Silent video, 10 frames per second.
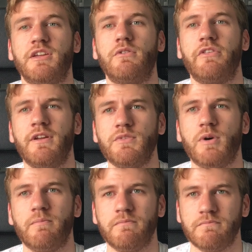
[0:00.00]
you all in the next
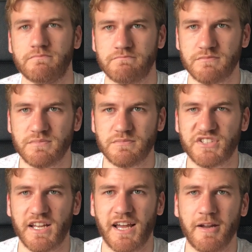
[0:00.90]
one. See
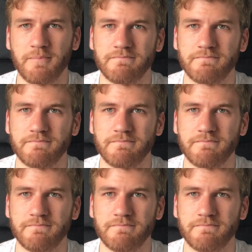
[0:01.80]
you later.